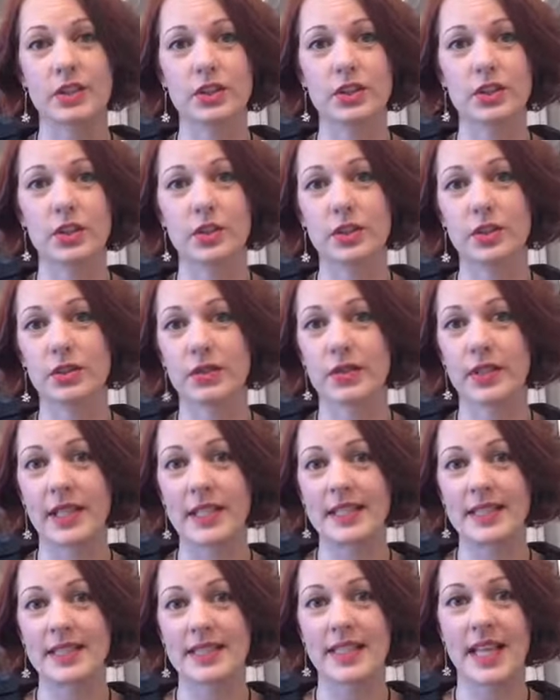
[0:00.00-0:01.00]
your
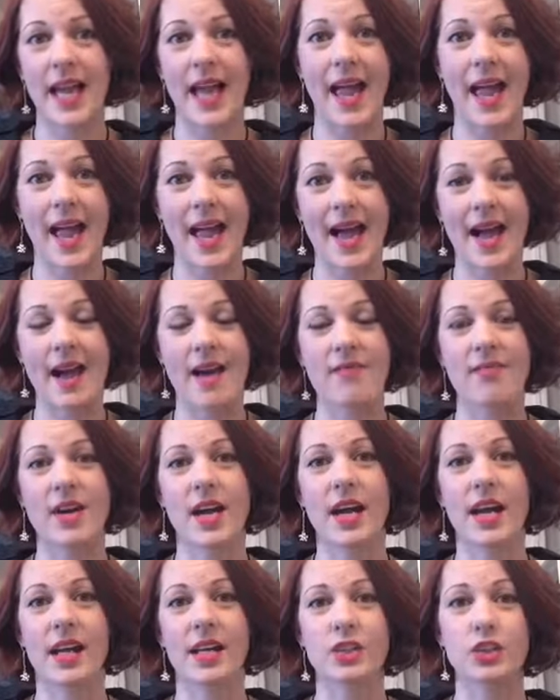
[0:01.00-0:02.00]
unit does not have
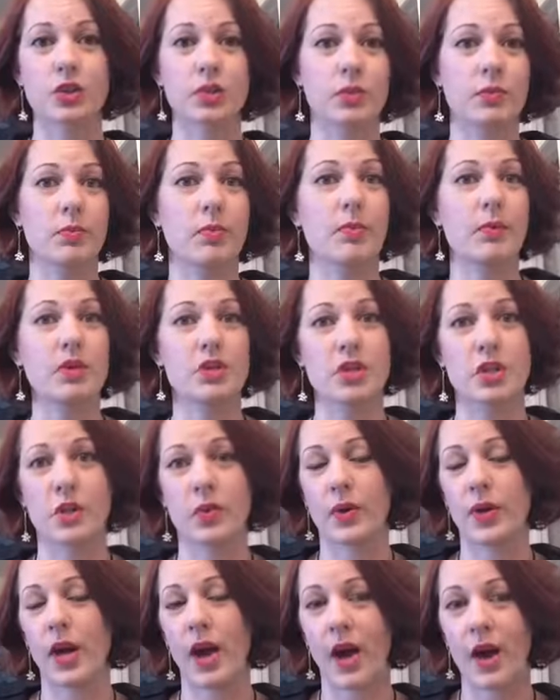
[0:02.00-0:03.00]
a jewelry promotion
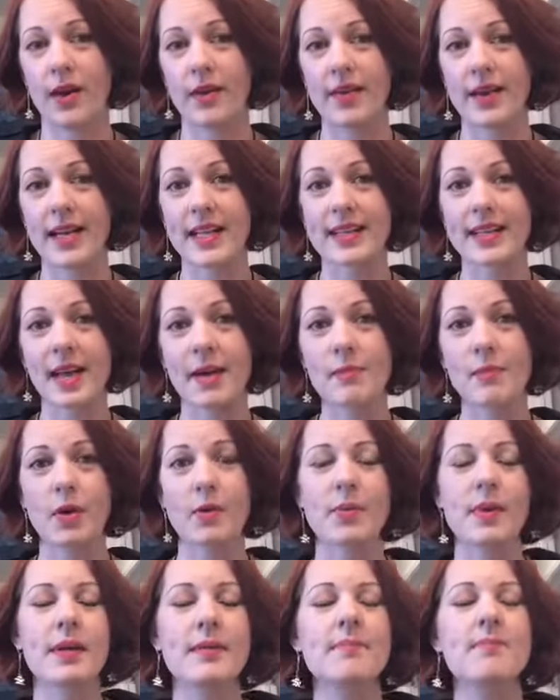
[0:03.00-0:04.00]
going on right at that
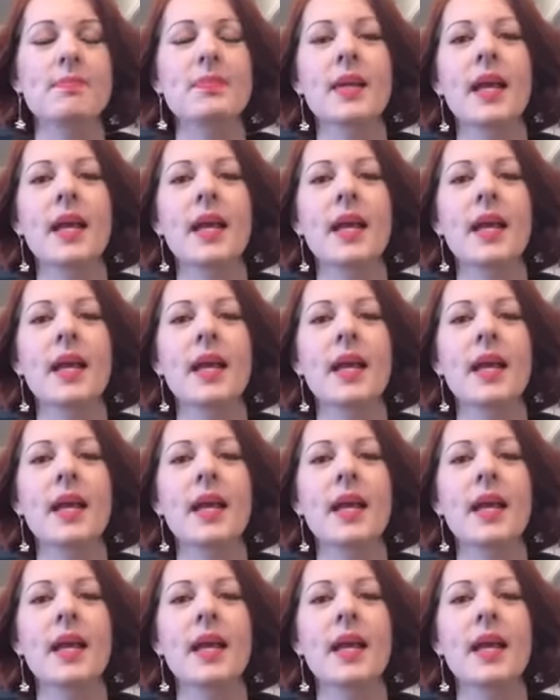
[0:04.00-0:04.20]
moment,